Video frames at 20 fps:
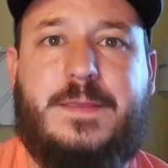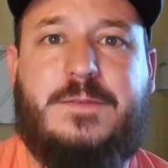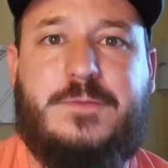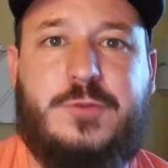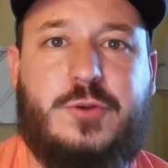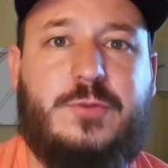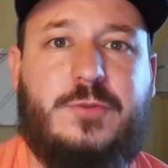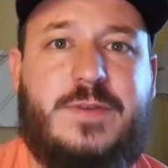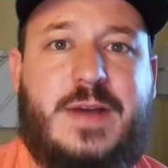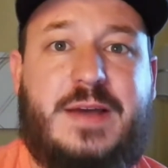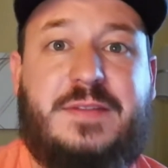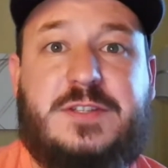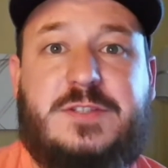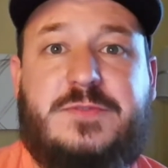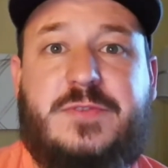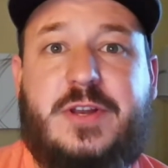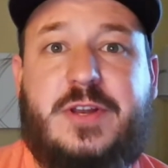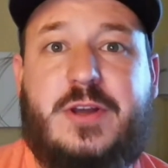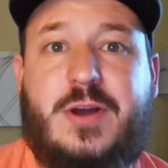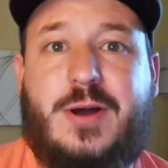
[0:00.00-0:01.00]
if you found
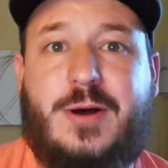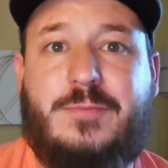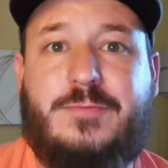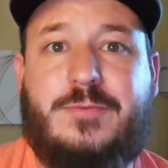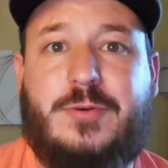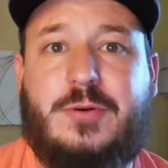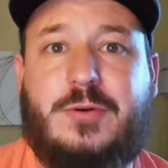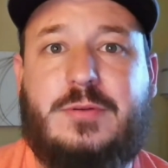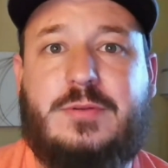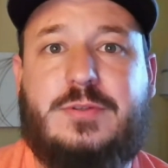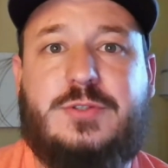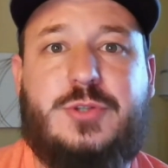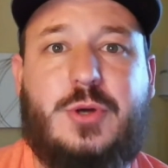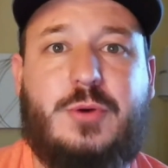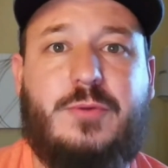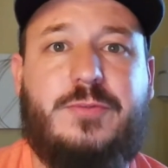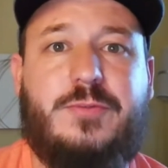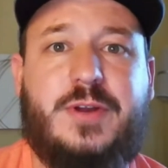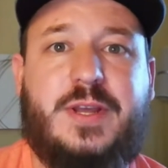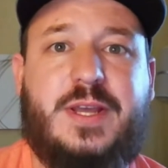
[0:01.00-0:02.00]
this video helpful,
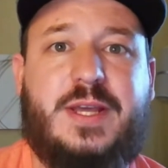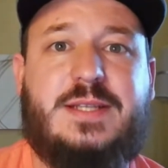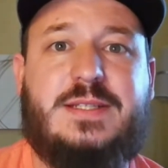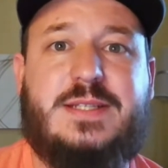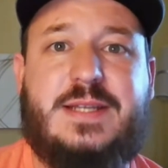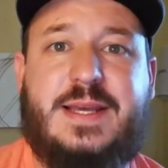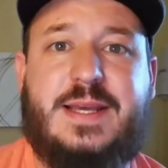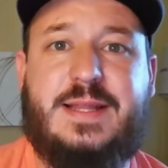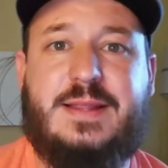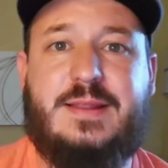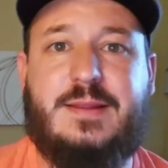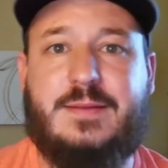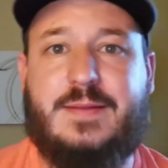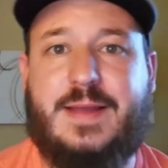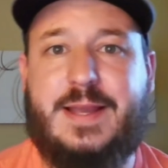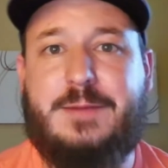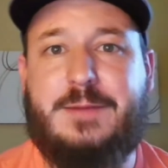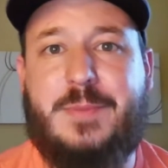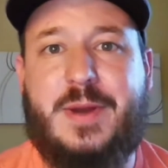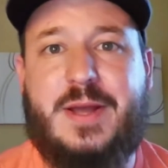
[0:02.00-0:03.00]
don't forget to hit the
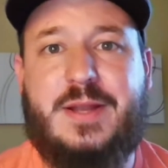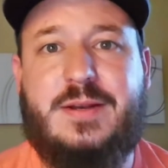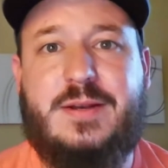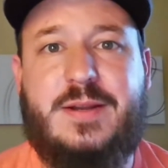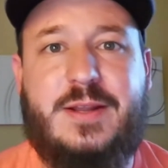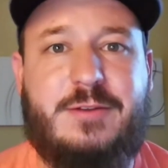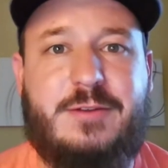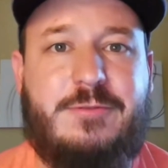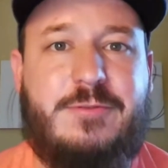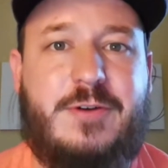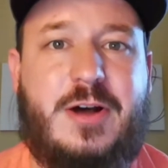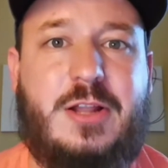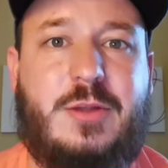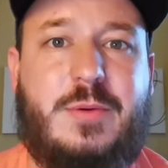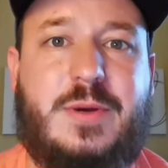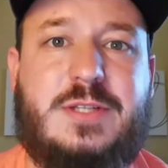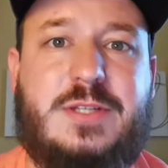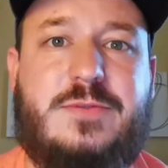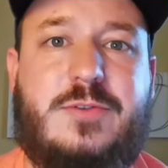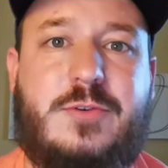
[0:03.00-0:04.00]
like button and
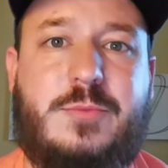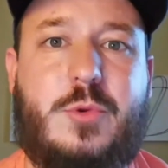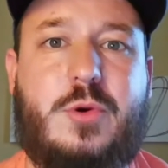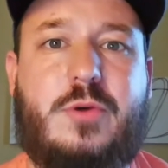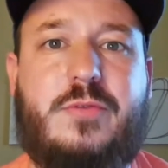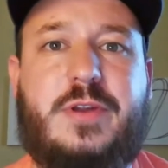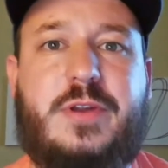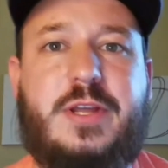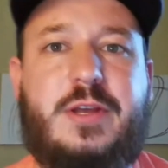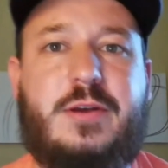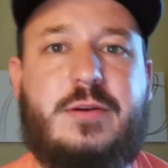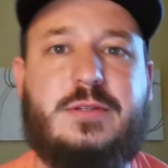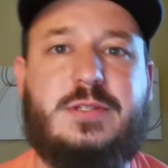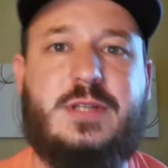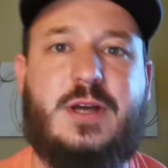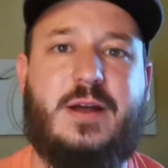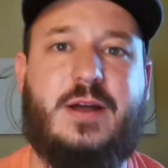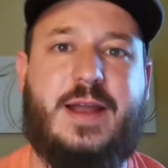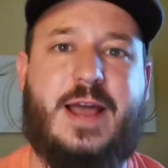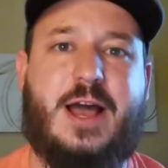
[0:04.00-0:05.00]
follow us for more
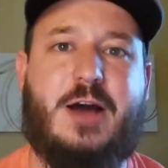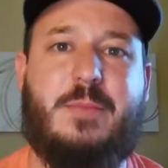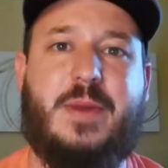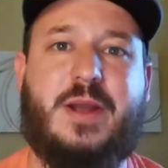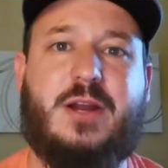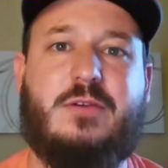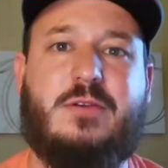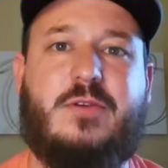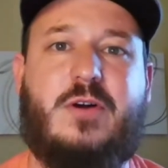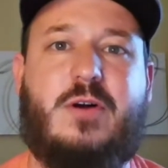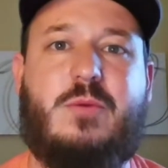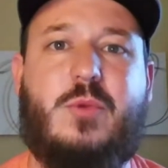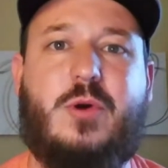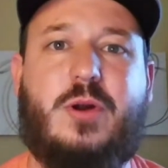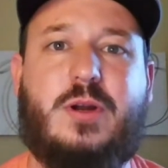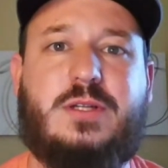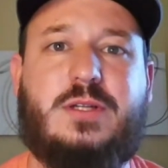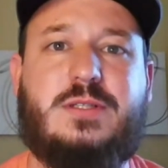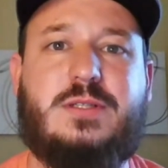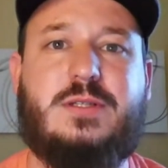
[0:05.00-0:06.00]
videos on how Microvellum
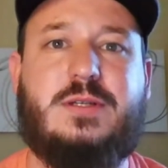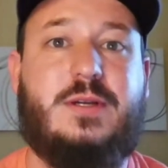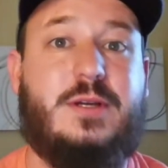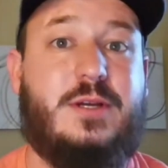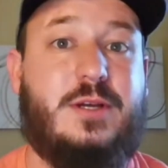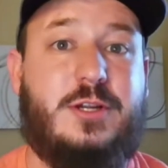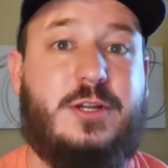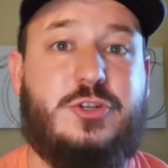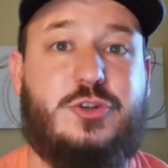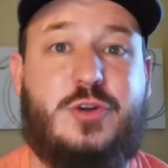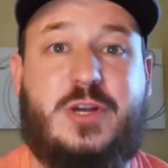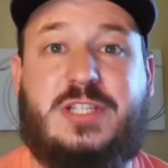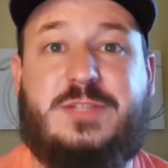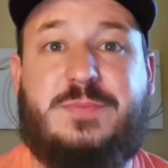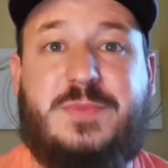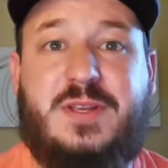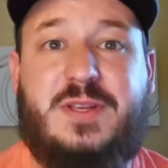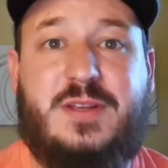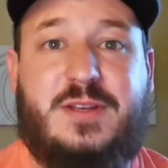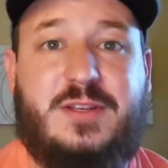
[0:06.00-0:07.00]
works.
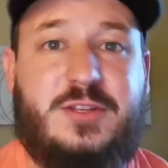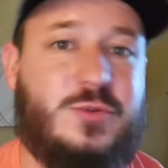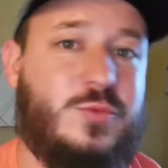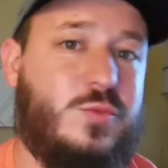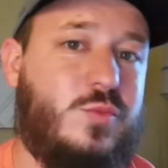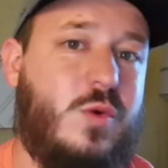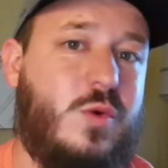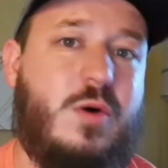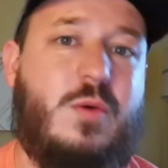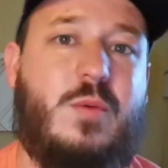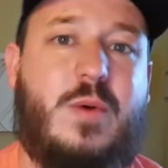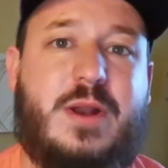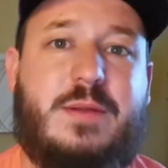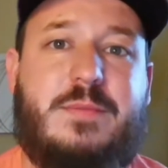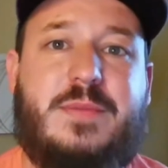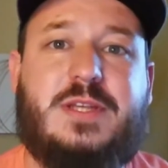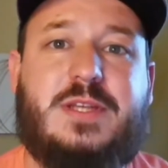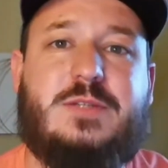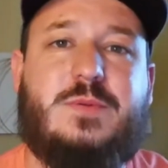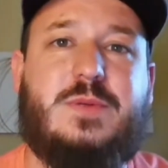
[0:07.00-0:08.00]
Trust me, you won't want
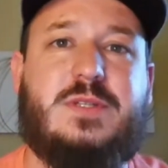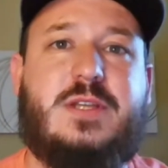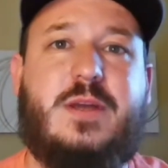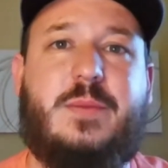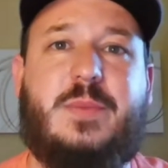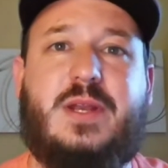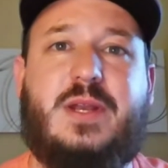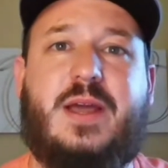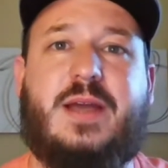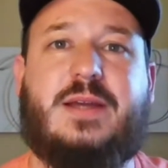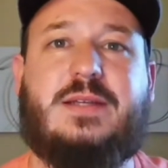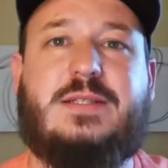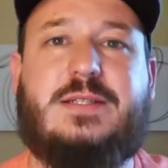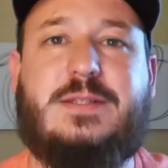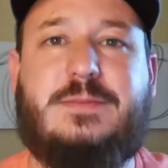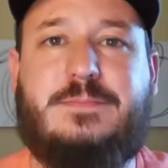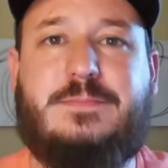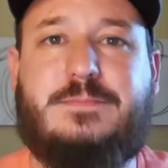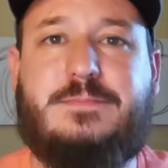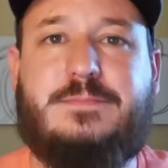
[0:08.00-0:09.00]
to miss what's coming next.